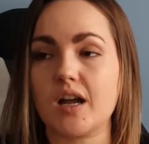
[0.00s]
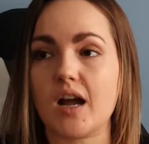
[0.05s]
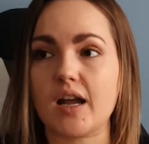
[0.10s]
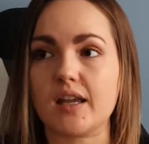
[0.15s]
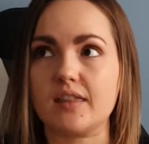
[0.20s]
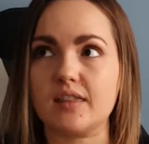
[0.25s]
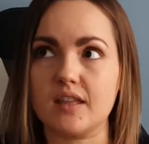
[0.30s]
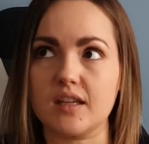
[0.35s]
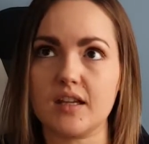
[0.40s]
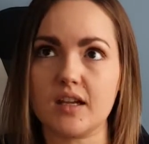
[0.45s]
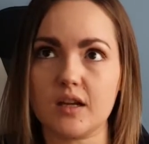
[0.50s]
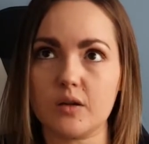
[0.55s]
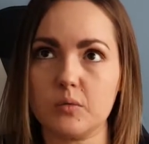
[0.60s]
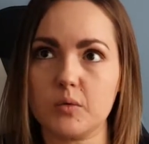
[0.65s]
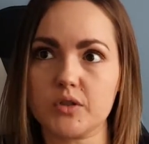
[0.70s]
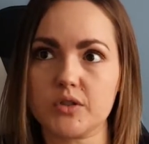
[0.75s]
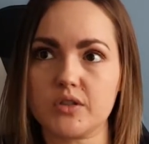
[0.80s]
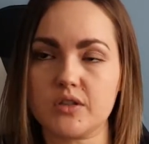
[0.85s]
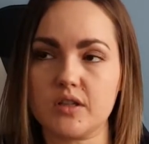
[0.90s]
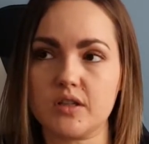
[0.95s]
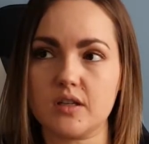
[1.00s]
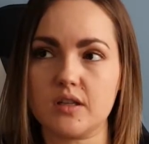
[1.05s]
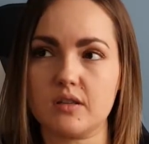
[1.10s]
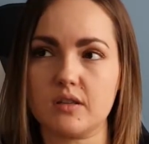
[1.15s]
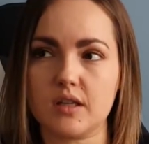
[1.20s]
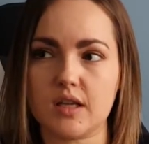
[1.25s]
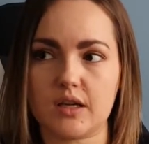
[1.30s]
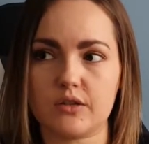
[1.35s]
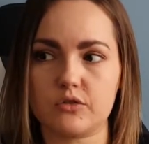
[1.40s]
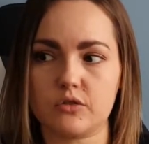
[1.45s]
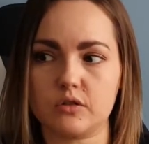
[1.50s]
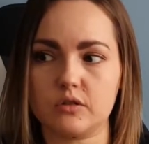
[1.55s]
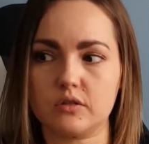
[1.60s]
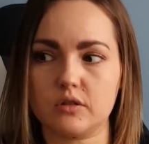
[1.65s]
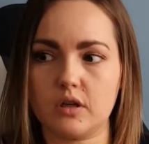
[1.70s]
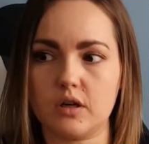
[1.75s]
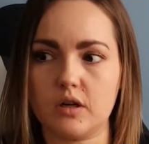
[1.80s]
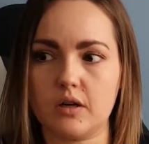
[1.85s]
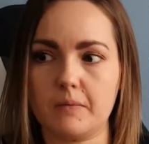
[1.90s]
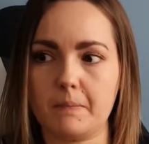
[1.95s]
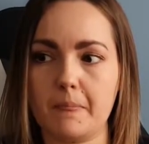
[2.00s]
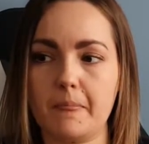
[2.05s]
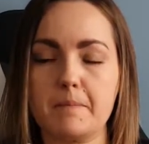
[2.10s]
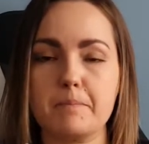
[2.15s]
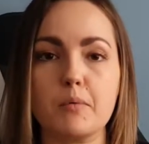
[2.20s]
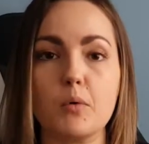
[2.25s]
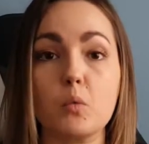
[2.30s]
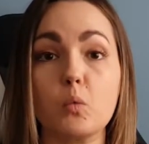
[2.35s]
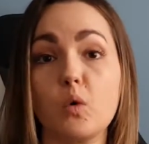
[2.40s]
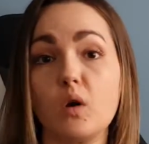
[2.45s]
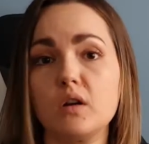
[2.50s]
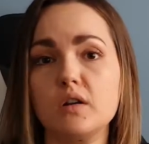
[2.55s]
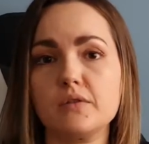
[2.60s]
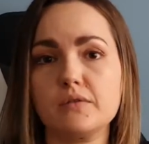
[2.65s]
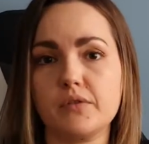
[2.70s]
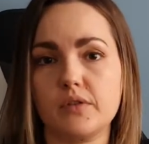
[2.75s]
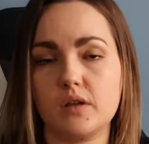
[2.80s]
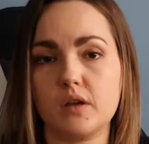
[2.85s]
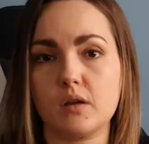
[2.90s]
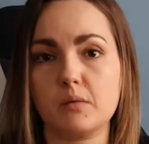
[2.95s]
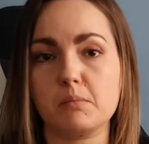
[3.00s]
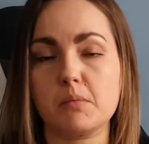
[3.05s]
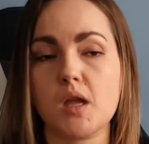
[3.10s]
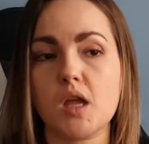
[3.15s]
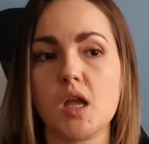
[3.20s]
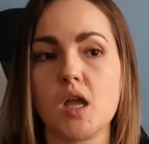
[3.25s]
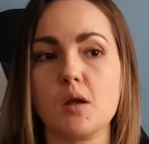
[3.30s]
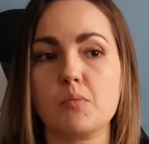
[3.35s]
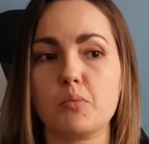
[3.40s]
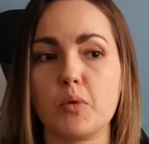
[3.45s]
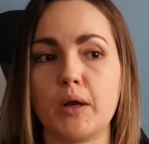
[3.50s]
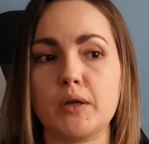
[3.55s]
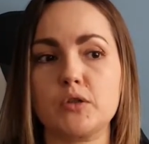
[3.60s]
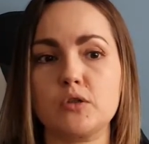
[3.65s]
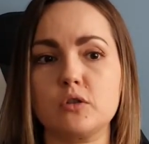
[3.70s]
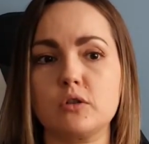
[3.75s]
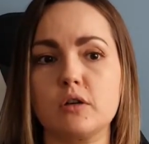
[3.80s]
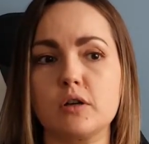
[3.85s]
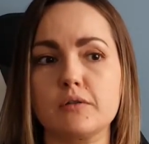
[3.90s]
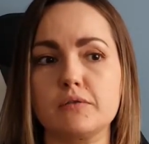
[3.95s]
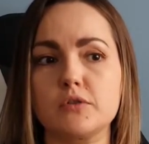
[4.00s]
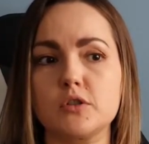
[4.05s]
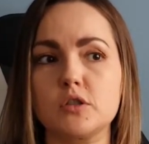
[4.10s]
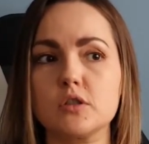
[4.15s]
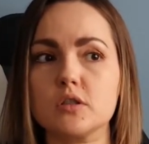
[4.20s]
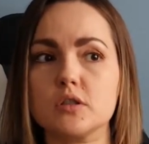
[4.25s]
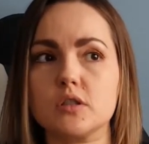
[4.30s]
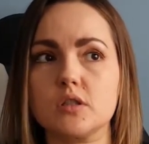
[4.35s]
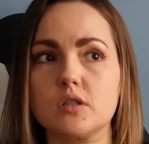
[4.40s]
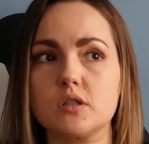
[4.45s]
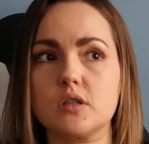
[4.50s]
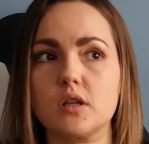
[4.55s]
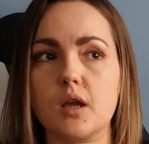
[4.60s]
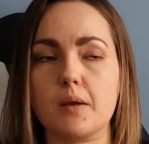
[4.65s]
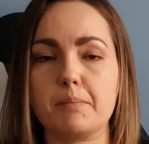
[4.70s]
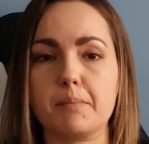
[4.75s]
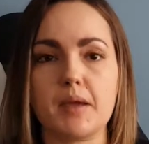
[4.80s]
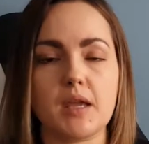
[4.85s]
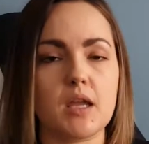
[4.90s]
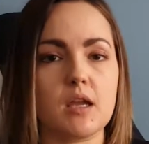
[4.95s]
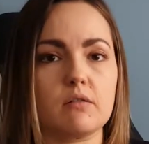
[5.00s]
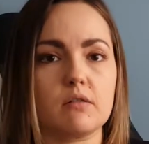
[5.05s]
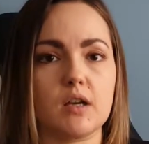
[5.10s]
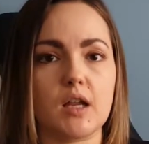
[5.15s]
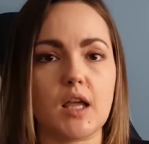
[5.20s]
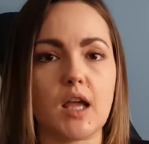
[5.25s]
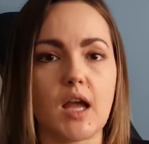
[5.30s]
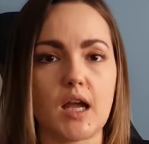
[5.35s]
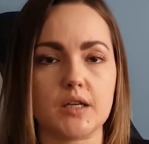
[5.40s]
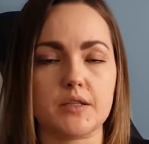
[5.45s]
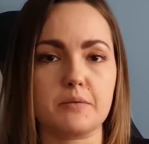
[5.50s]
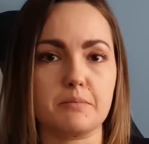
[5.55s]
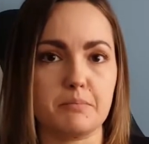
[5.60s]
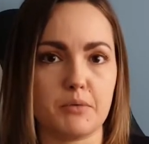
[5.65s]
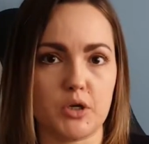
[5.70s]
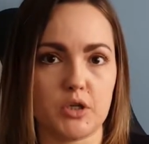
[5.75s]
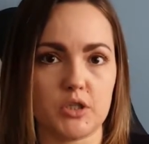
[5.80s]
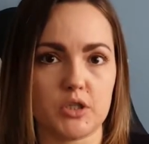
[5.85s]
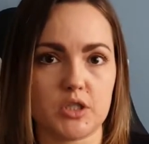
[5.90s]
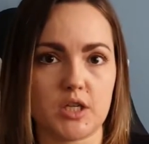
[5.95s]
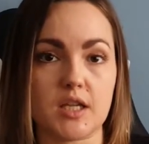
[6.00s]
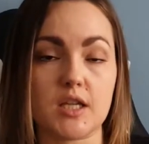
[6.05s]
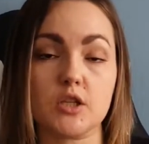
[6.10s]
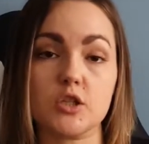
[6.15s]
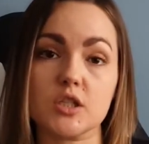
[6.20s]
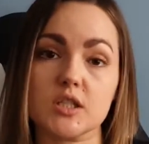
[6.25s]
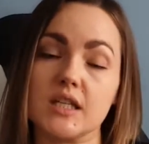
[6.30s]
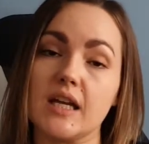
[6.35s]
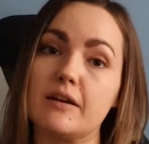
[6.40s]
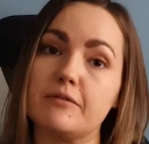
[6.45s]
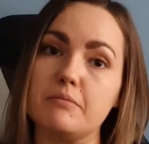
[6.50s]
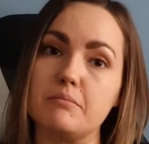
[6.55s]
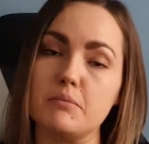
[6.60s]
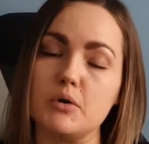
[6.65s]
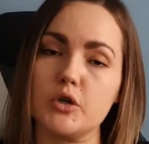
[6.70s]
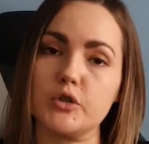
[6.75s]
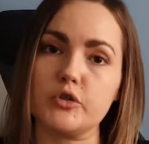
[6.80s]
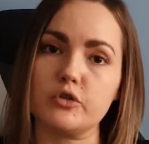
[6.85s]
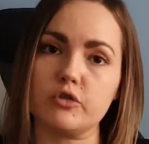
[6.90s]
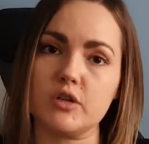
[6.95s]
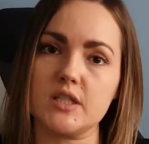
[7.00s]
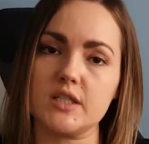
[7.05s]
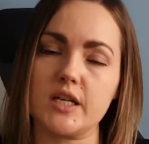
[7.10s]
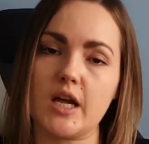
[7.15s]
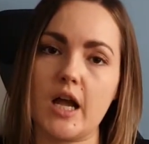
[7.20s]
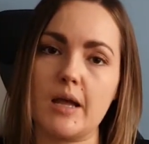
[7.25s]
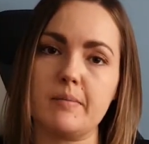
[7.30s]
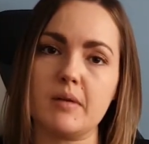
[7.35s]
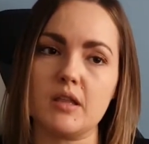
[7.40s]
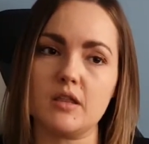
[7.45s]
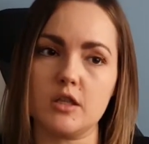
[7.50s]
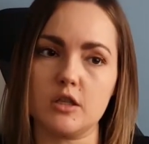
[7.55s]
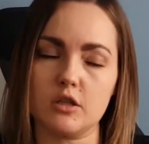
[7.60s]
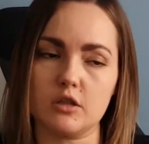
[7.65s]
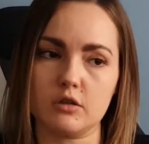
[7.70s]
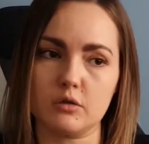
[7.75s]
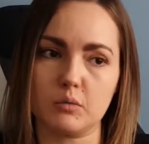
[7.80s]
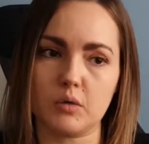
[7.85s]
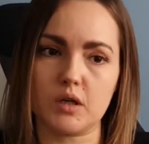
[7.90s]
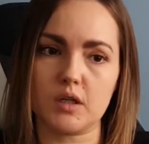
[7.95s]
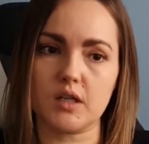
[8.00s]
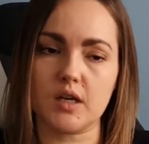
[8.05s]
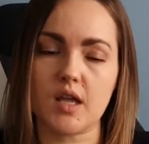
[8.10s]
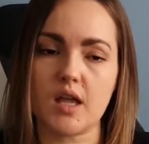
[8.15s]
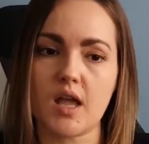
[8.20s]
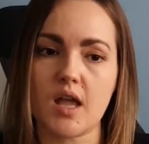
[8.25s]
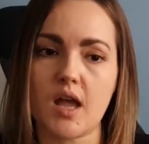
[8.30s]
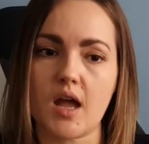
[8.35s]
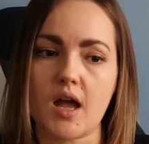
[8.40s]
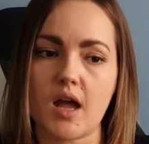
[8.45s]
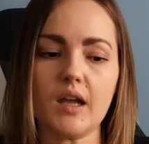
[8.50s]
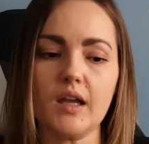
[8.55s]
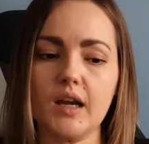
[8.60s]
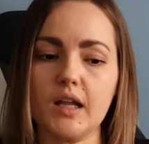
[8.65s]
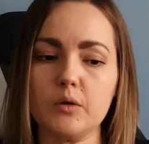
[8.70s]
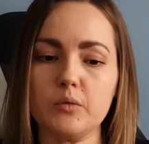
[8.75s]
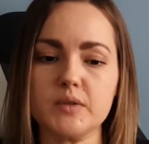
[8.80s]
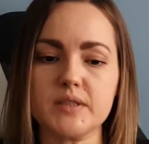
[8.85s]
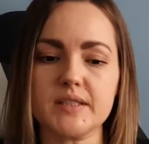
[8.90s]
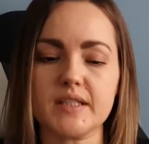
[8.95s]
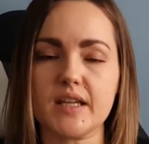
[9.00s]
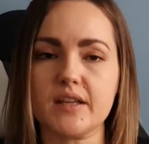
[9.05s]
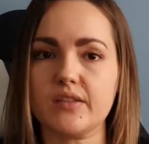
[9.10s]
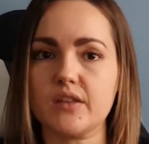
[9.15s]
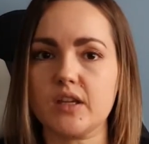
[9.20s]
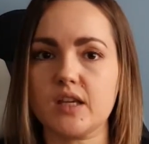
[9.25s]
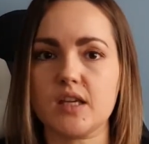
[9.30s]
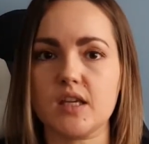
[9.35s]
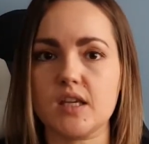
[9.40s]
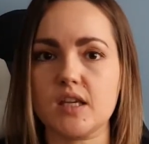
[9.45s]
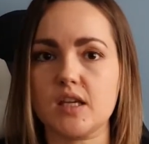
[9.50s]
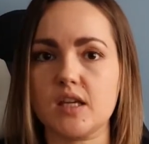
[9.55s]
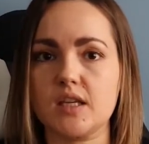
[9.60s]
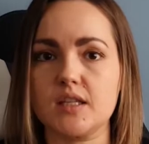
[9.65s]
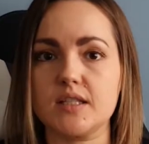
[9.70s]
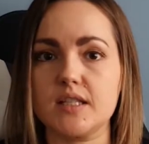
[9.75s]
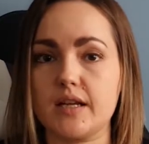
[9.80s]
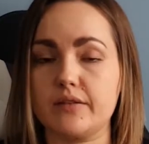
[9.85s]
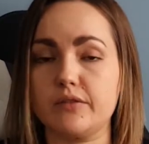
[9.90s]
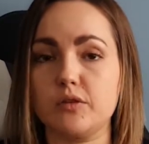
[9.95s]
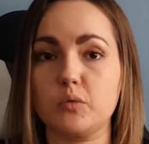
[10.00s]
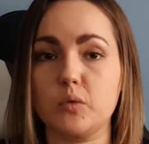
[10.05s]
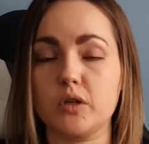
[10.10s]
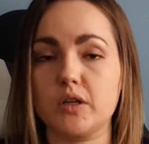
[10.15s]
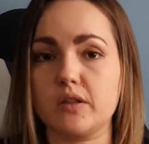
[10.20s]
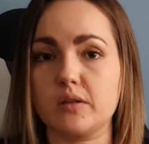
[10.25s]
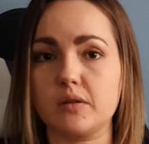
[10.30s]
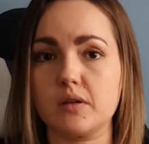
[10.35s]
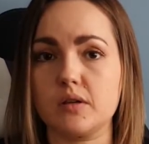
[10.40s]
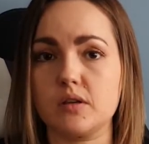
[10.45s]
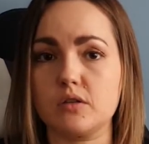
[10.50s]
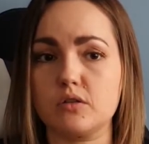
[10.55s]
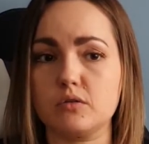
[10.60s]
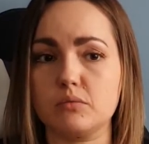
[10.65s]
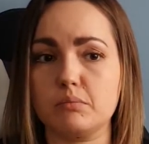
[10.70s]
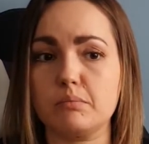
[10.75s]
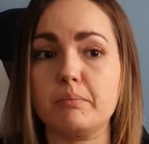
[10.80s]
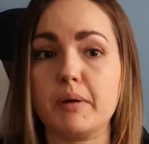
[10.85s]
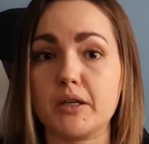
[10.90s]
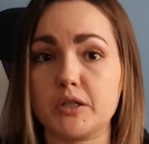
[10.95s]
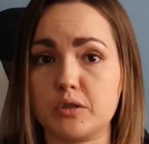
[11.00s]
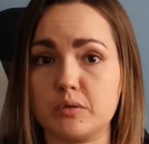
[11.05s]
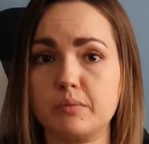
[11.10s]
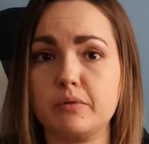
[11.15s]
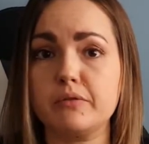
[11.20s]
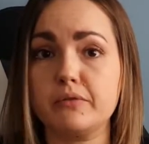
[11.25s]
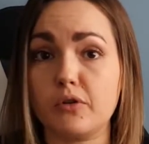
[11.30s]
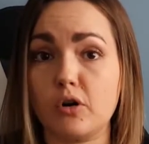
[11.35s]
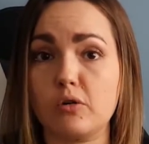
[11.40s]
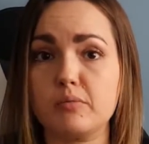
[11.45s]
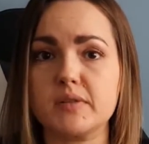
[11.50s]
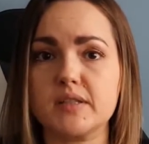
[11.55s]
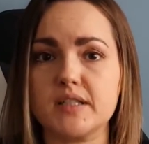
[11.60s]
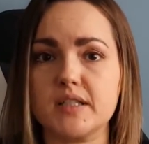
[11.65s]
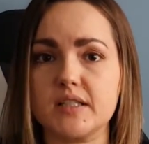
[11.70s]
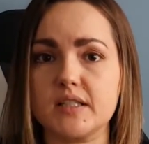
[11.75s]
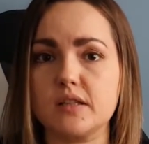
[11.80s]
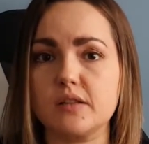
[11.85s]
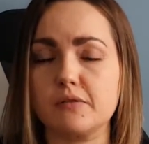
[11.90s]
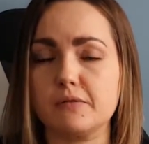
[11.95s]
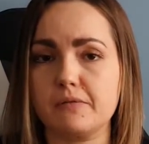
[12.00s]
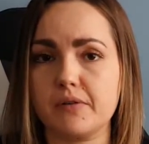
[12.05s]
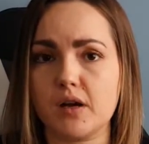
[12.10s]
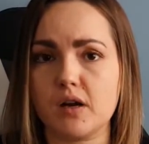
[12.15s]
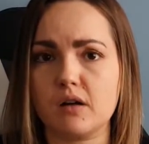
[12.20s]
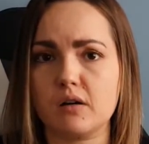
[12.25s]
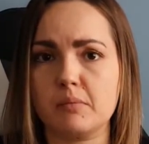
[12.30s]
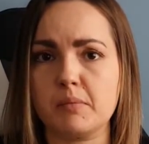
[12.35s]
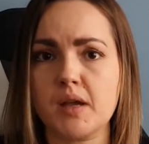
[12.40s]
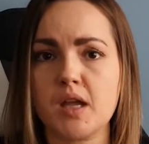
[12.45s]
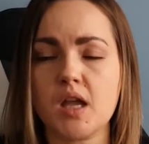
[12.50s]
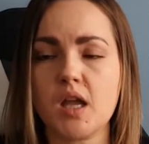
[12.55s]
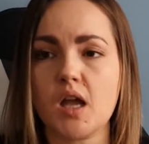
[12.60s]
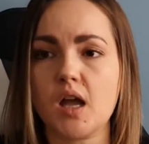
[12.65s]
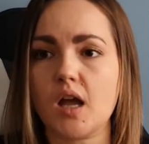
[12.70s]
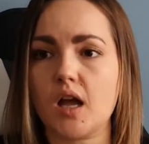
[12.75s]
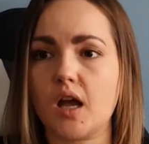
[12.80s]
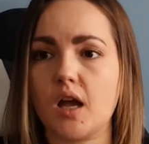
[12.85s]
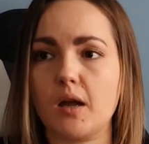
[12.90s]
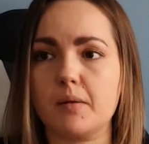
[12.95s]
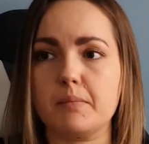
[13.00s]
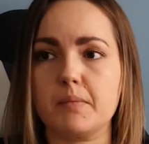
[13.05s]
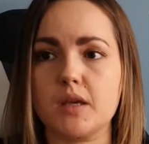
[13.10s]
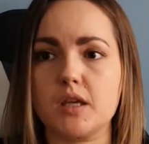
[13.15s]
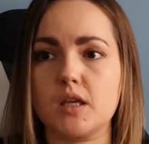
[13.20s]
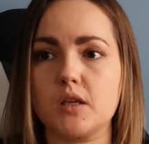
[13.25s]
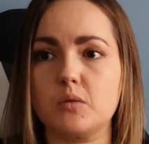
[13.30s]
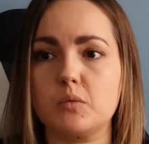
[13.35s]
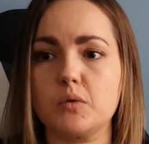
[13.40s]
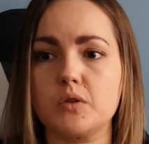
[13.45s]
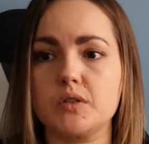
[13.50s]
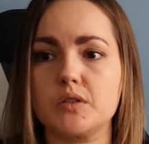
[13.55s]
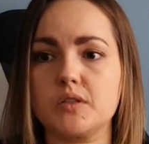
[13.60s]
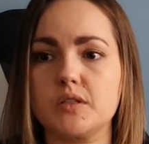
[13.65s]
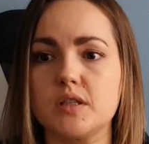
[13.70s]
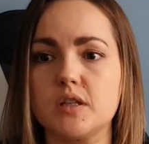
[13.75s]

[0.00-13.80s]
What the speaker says: I think I watched the theatrical cut, but one of them, Brad Dourif doesn't appear in it as much. He does have more screen time in the other one, and I would say that he is definitely one of the best performances in the film. He was,